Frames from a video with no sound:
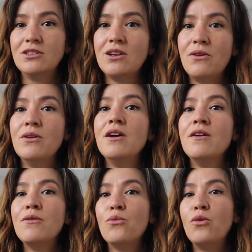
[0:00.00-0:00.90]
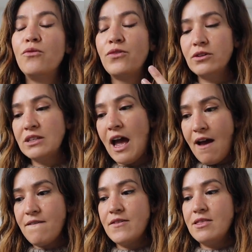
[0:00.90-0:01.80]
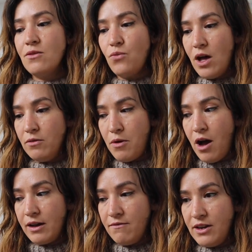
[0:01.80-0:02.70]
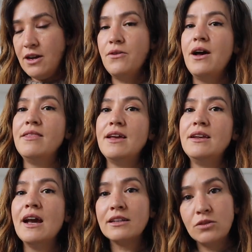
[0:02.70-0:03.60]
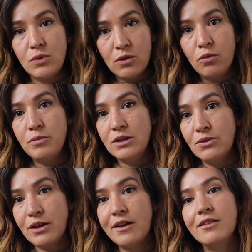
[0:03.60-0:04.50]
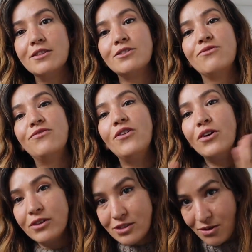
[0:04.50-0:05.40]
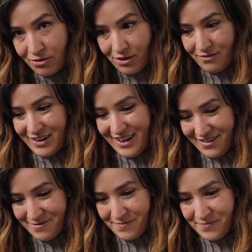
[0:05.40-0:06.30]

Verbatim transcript: So we'll first have the welt pocket video, and then next week we'll be doing this full sew along video.